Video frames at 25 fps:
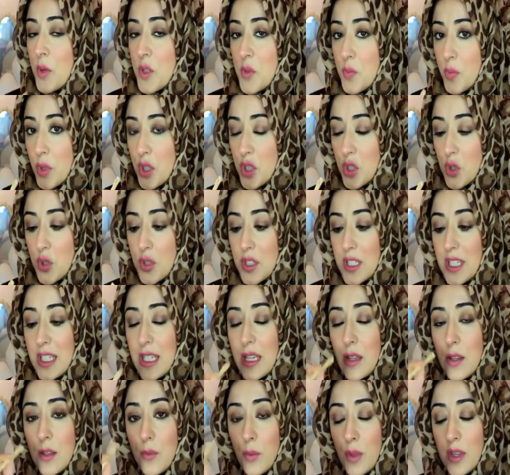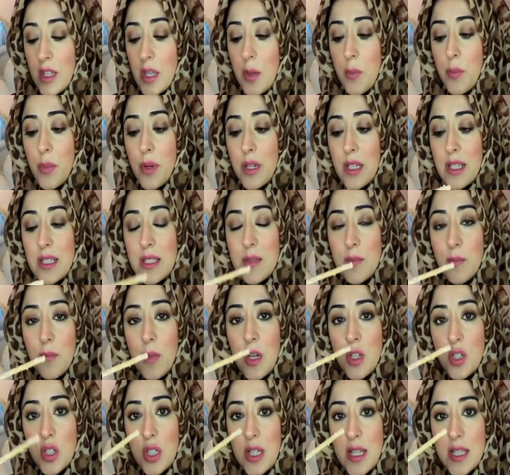almost brush your teeth with it, but it's
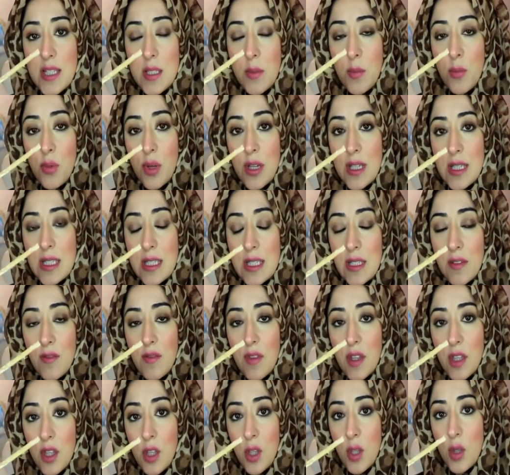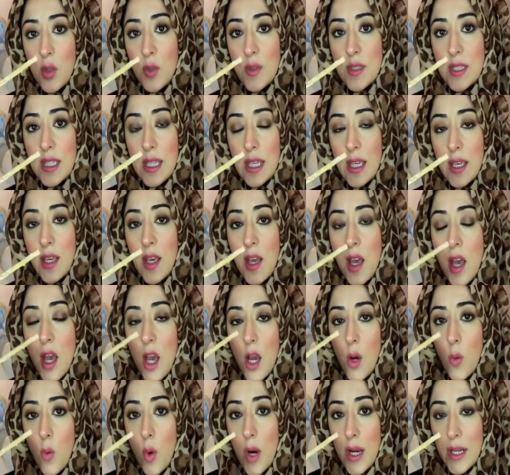much less abrasive than using
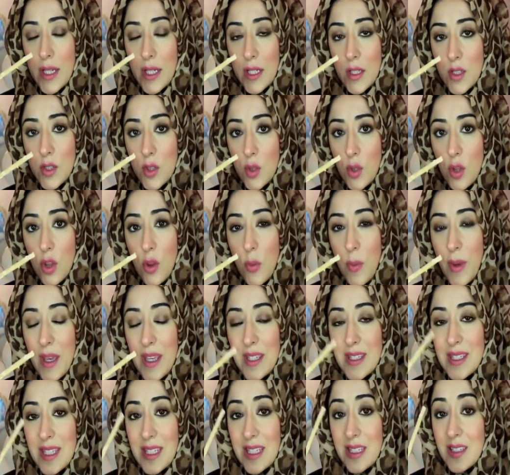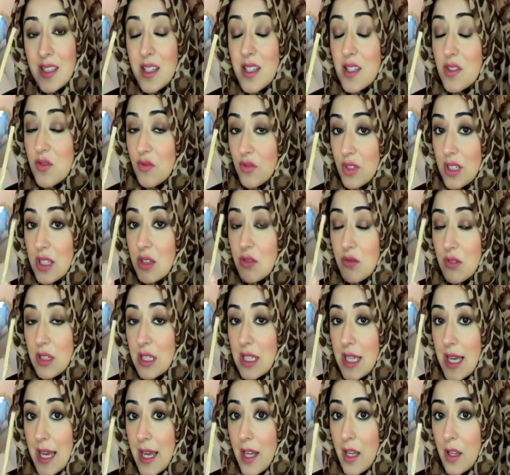a whitening toothpaste, and it does really,
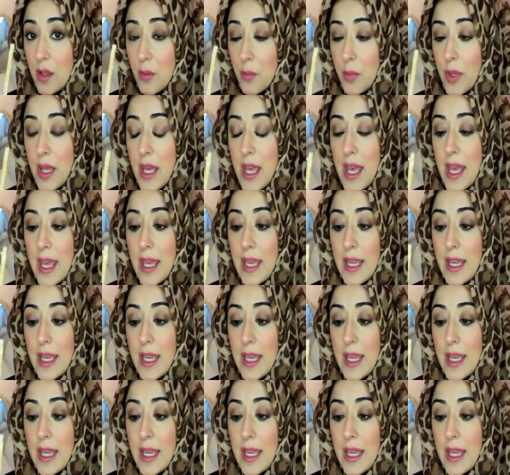really help